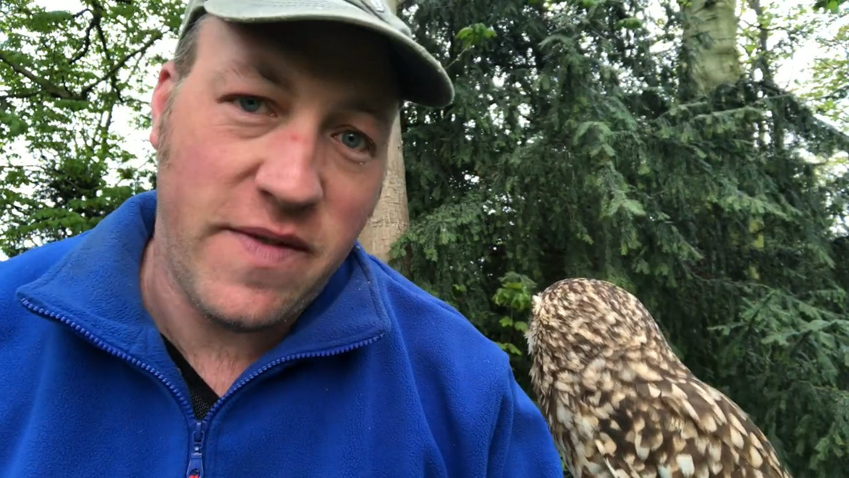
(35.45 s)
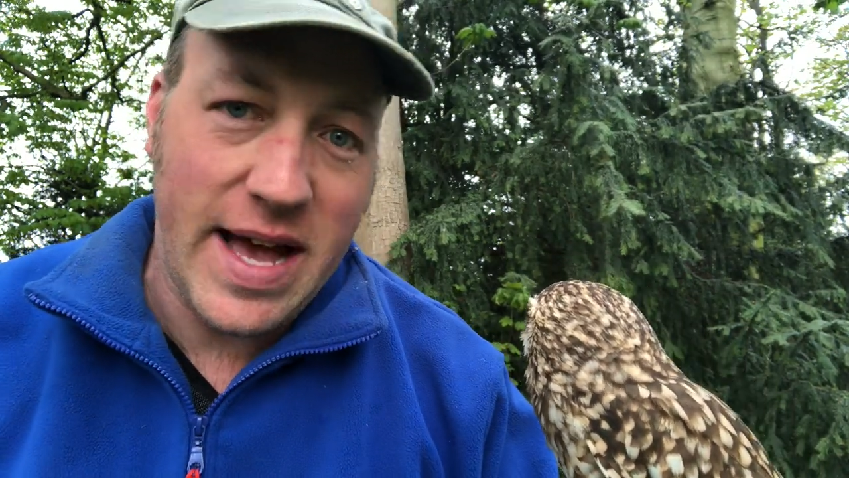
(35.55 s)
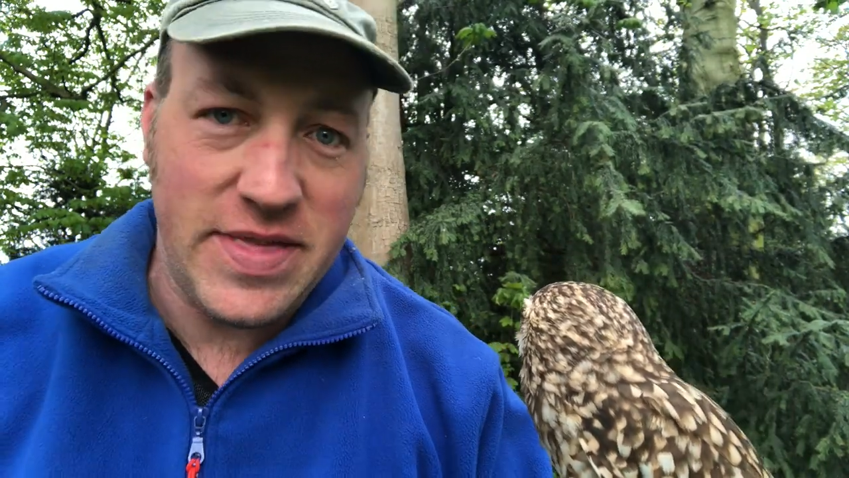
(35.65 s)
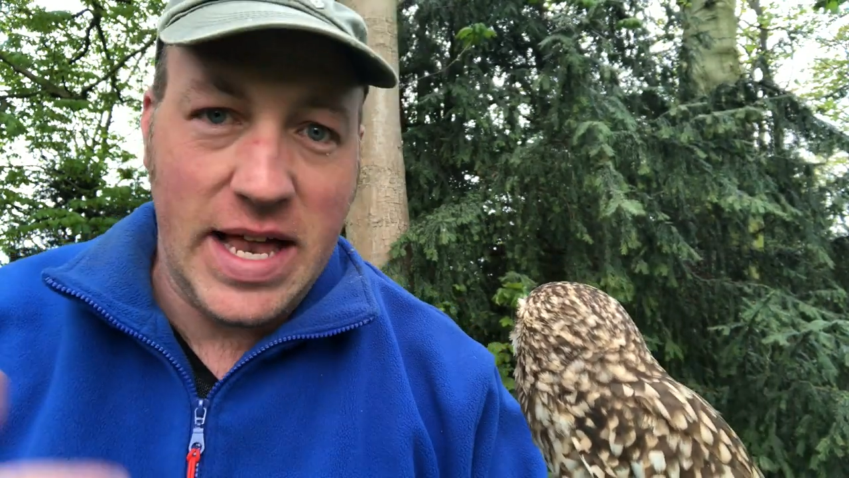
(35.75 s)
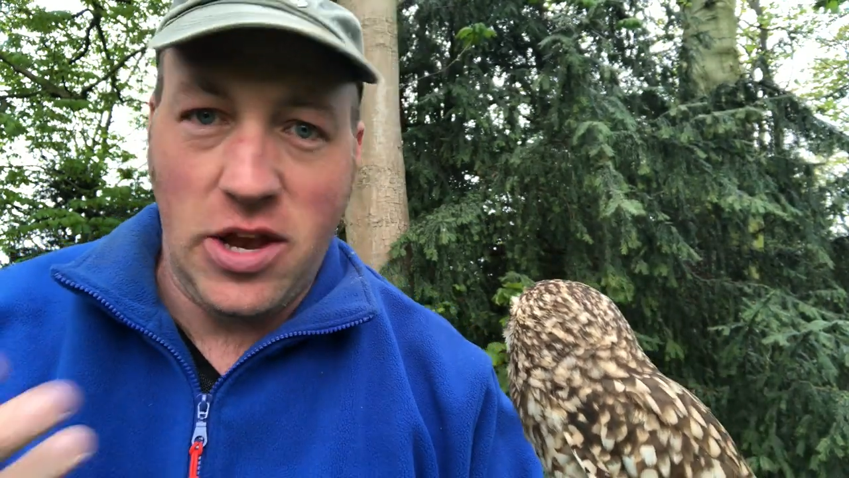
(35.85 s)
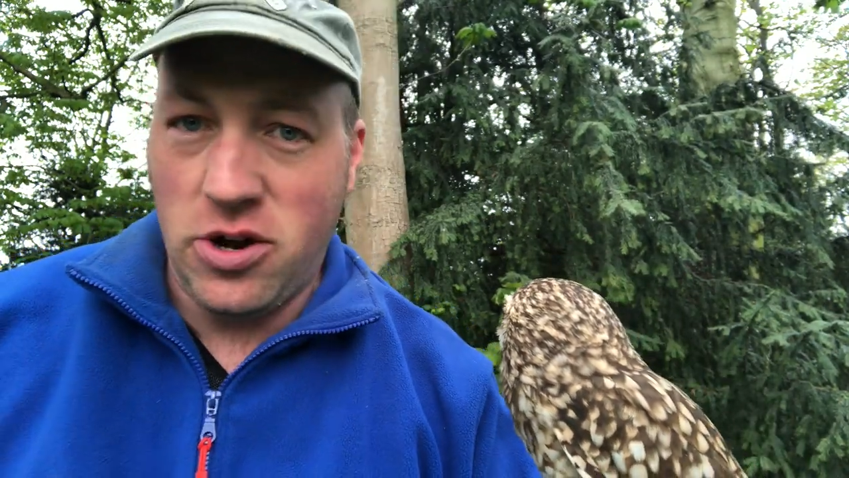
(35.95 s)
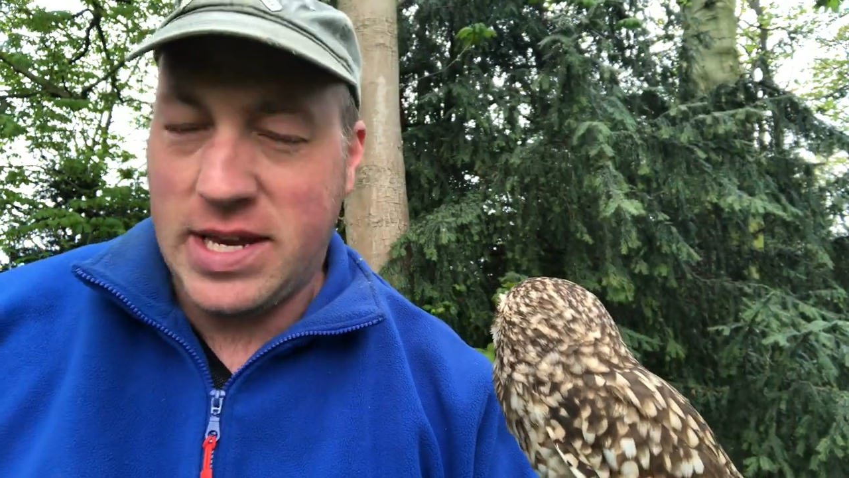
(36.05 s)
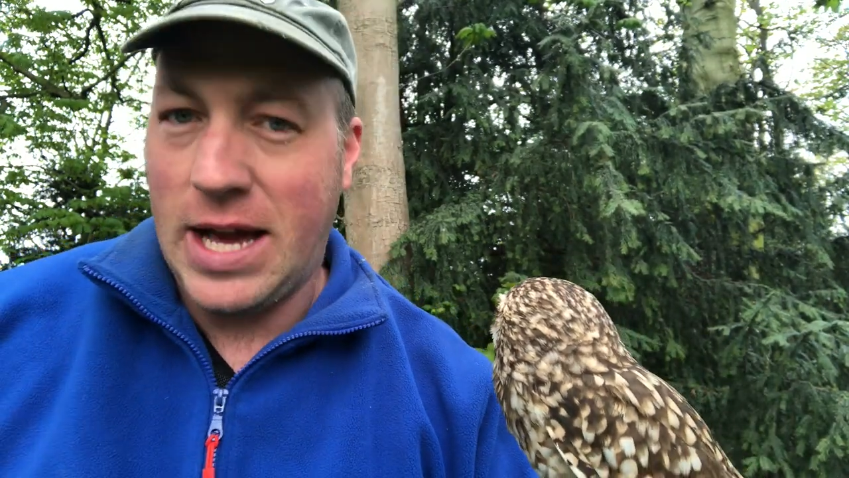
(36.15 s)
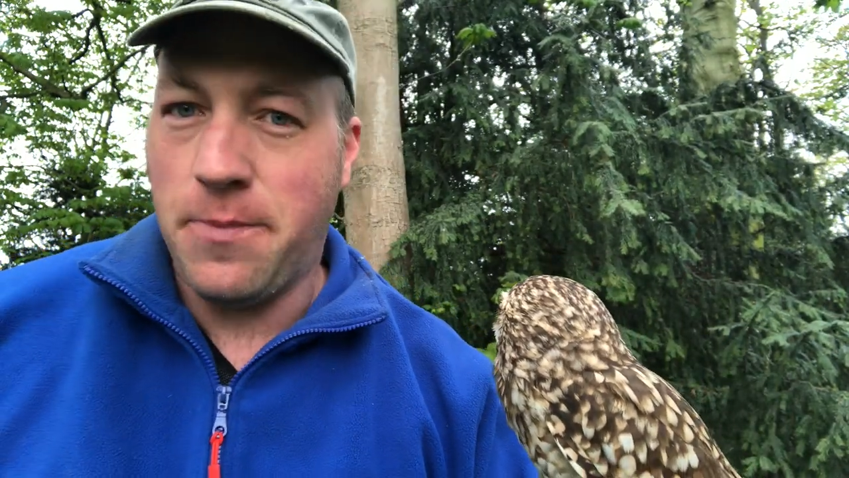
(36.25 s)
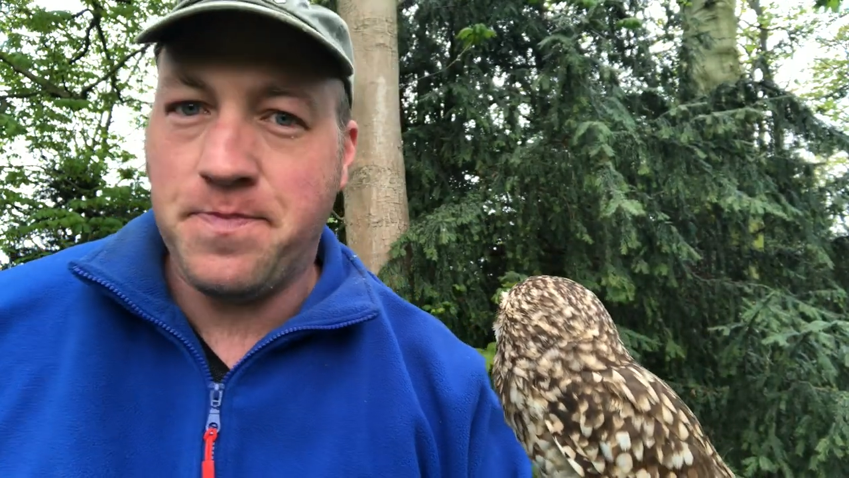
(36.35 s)
had that
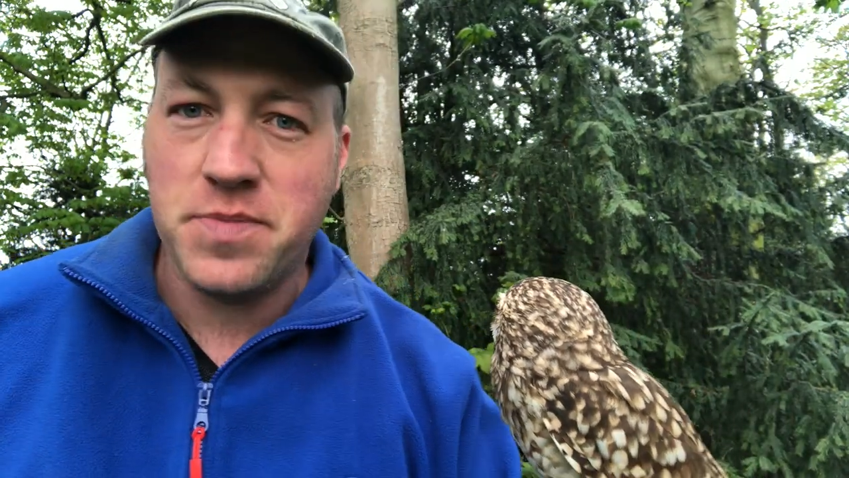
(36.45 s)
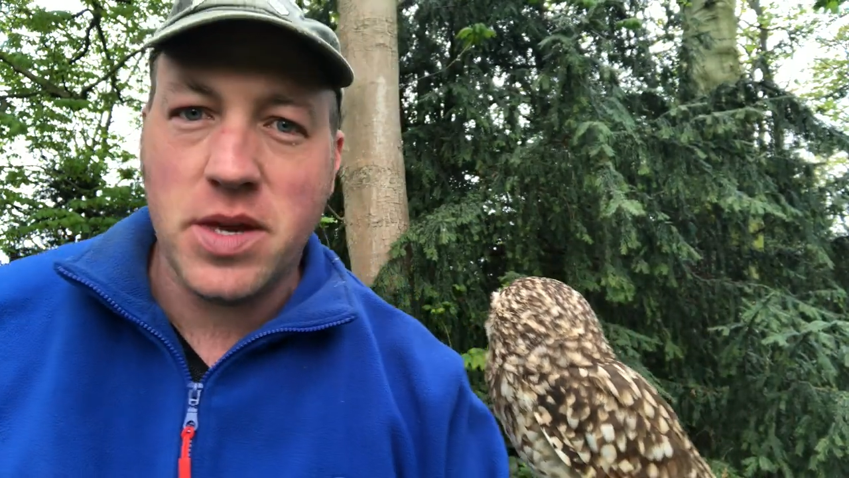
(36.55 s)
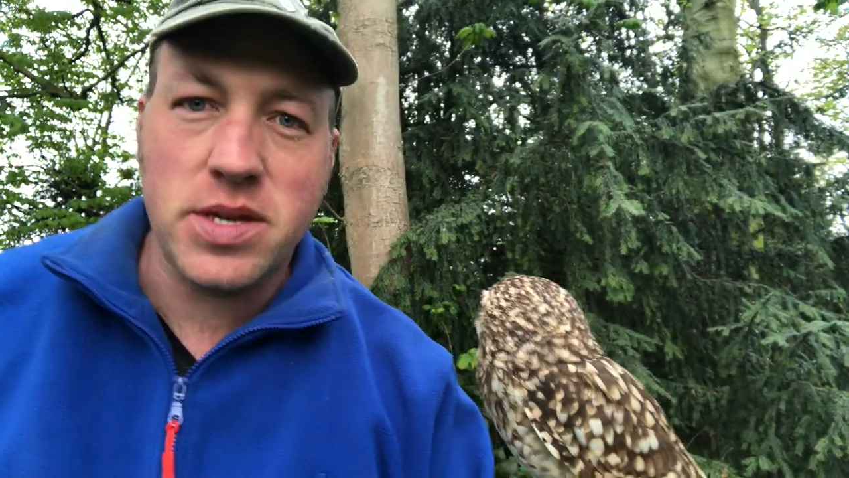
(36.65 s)
lockdown.